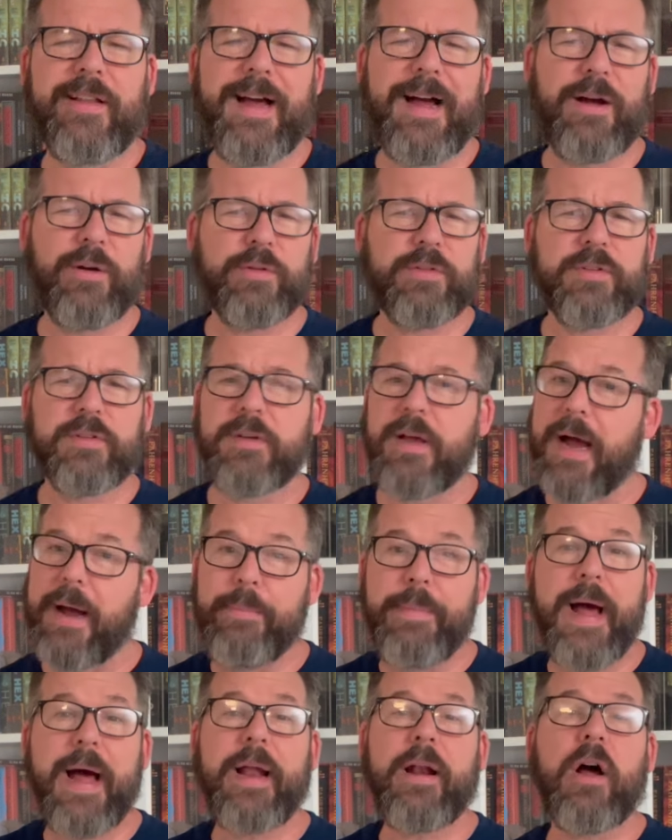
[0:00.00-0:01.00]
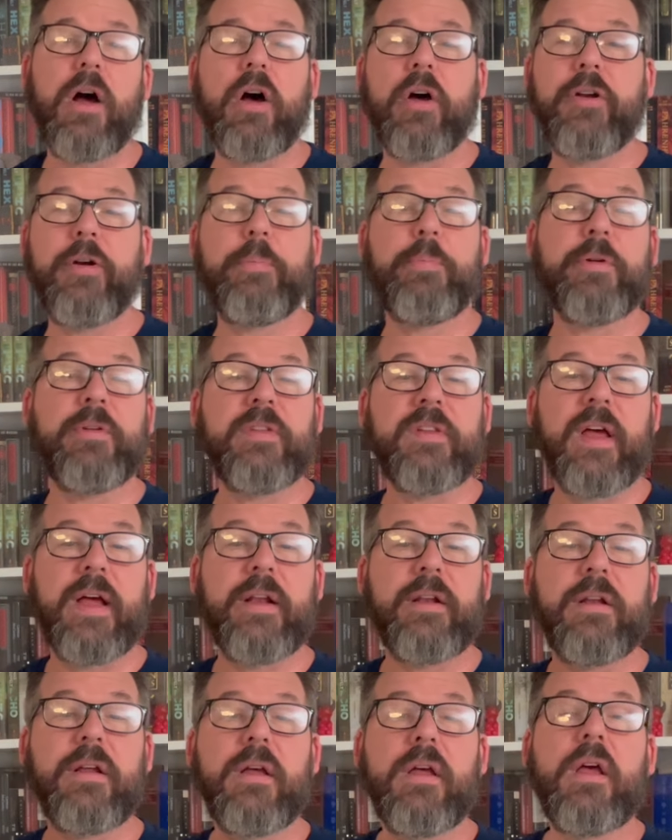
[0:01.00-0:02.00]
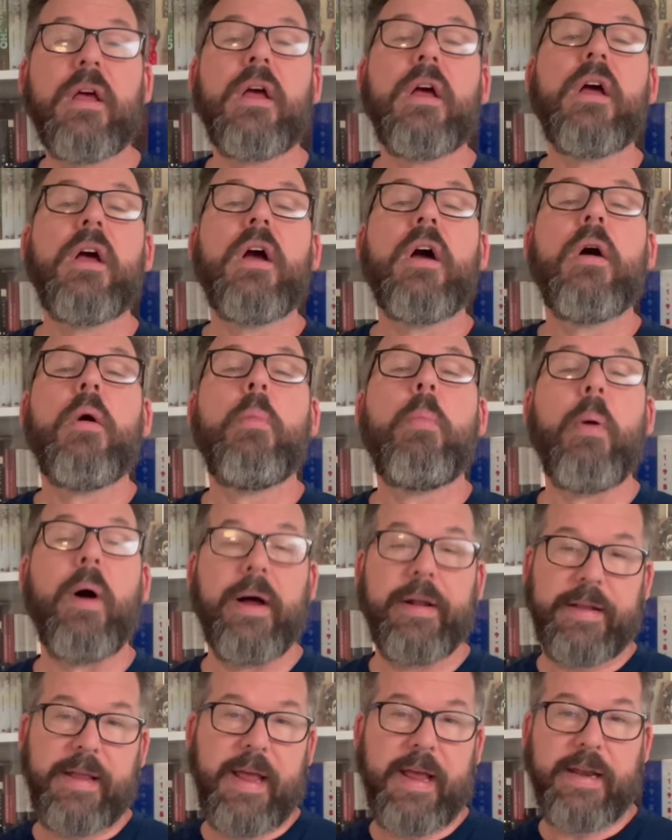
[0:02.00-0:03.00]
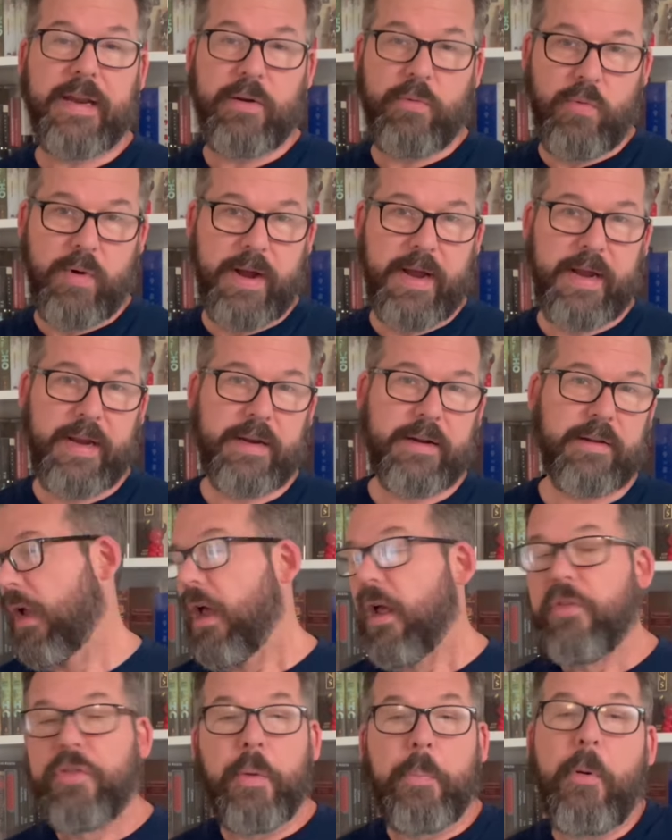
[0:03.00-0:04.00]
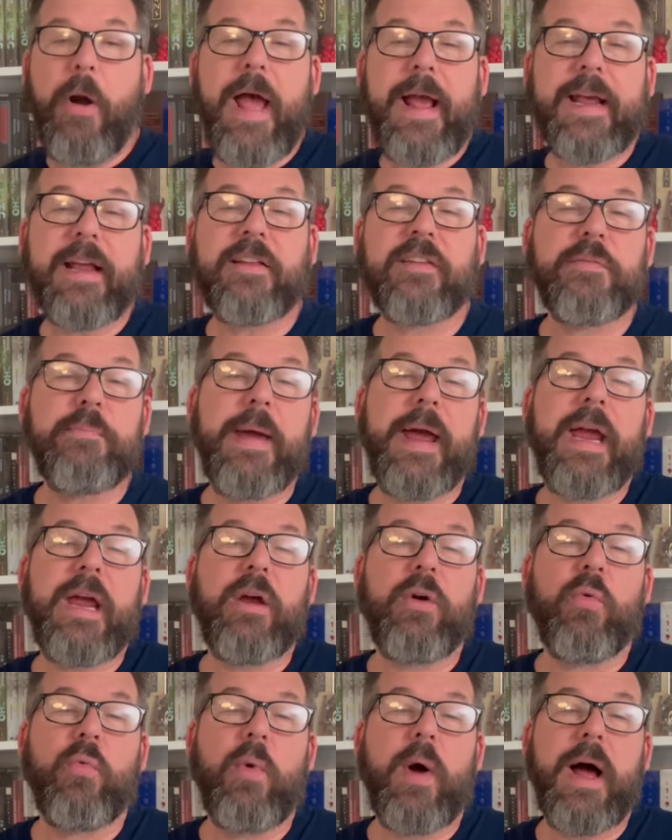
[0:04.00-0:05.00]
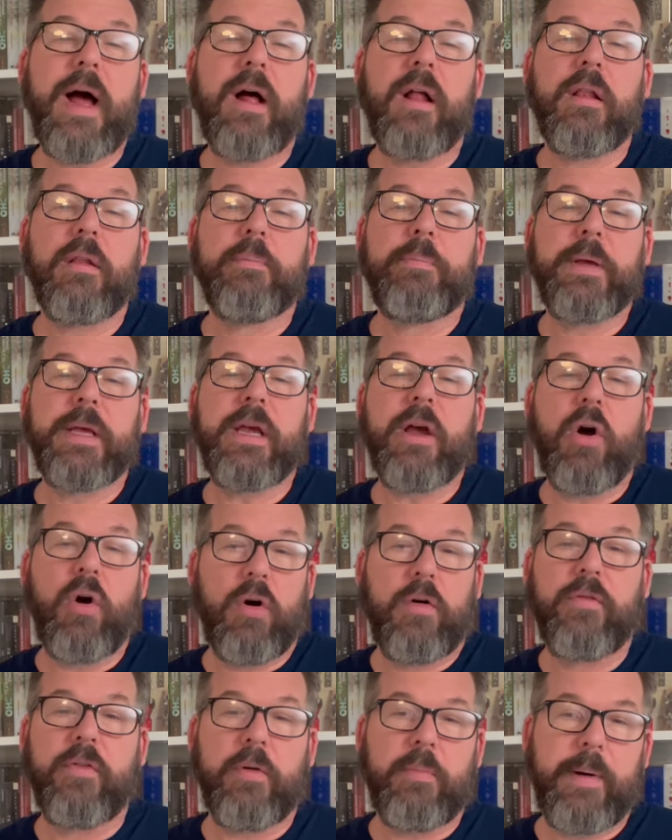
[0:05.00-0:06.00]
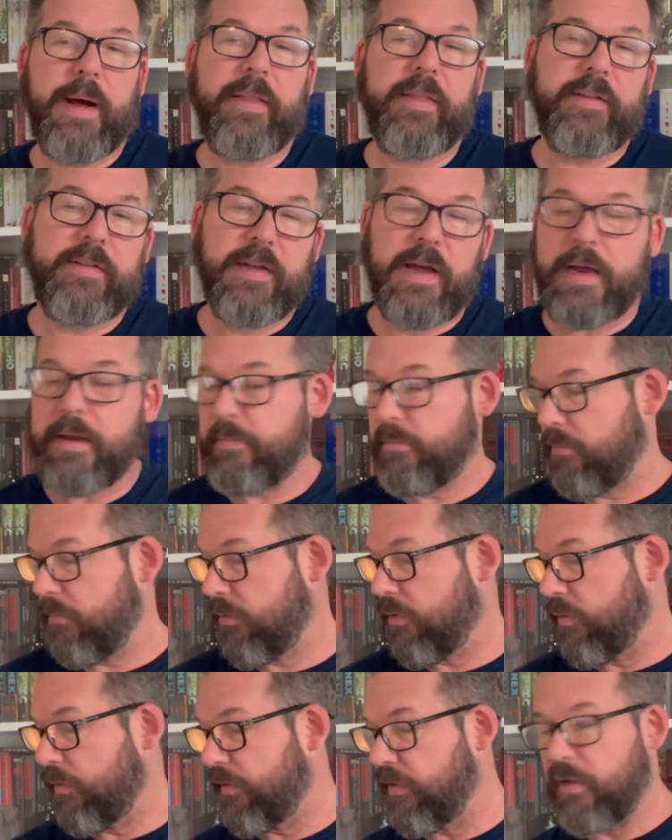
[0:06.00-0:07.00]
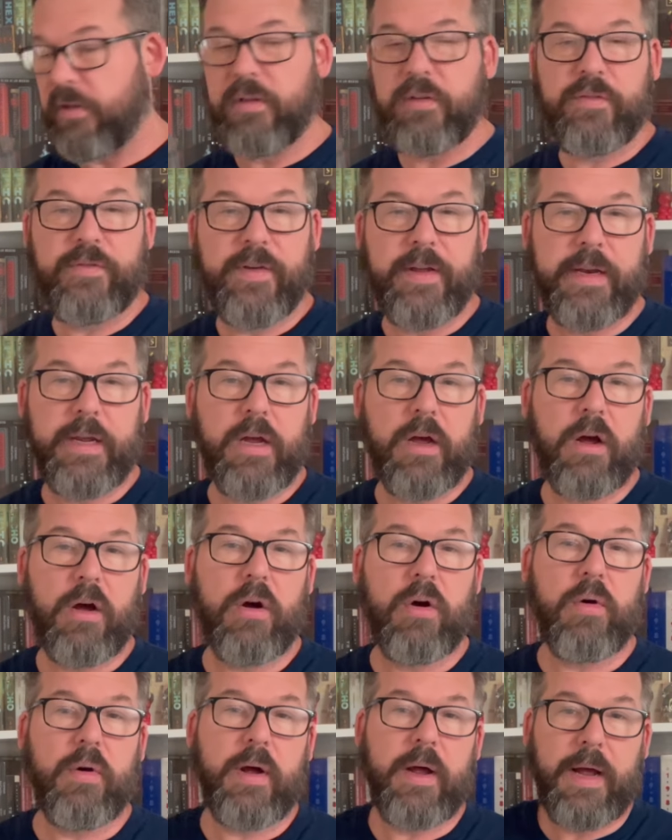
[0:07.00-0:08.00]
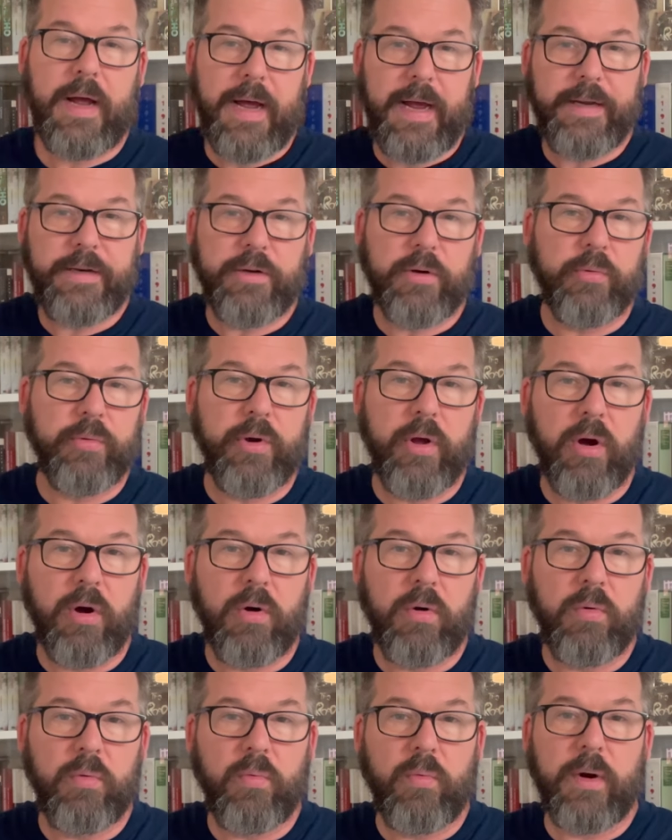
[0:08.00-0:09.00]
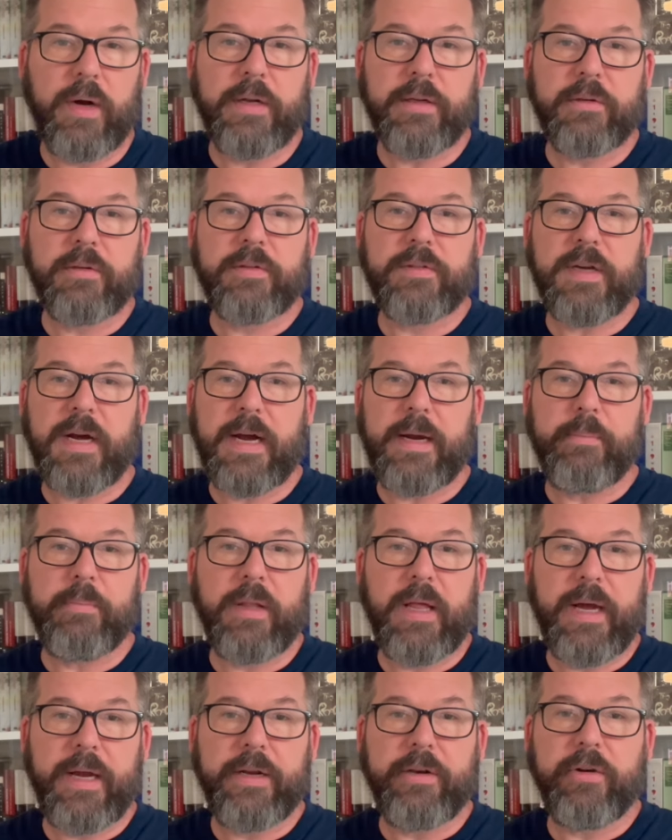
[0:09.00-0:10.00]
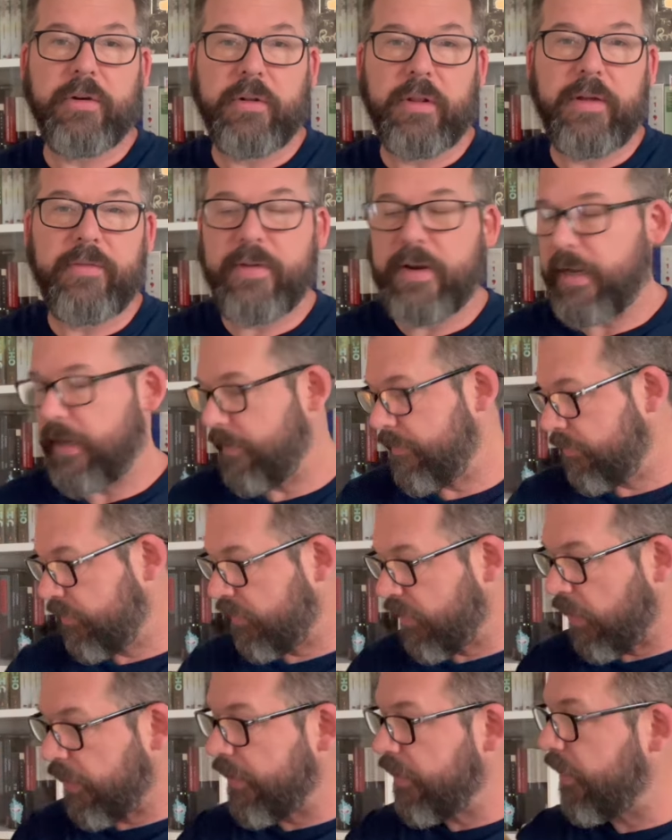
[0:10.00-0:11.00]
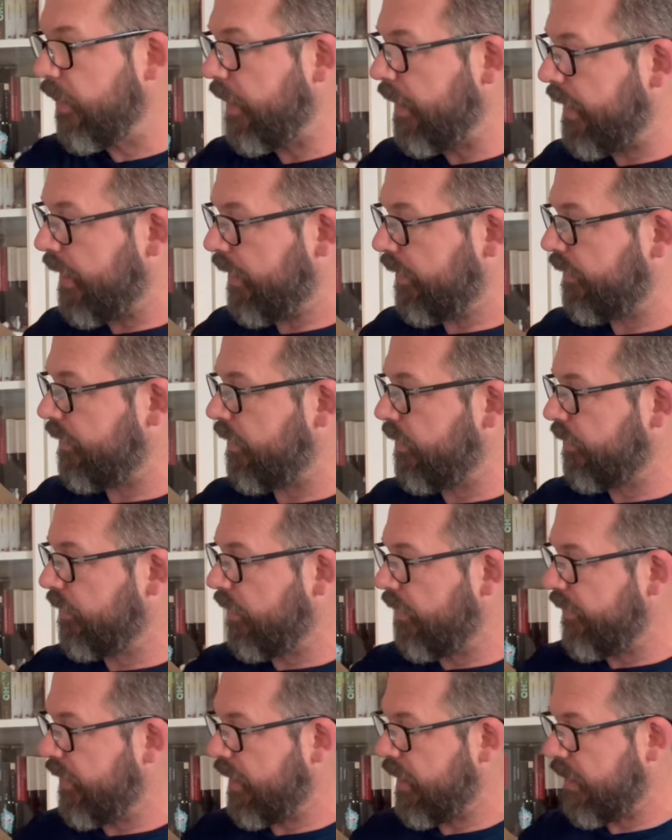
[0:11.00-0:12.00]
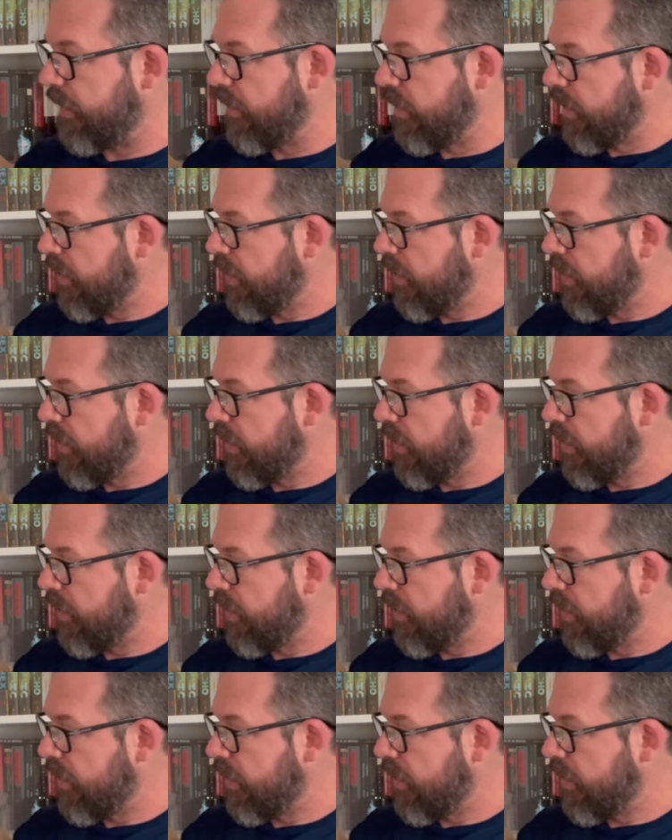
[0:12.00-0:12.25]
House. I'm not 100%, but anyway. The brackets may well be over by the time you see this video. I don't know what timeline you're Lividian. So here it is. Here's living in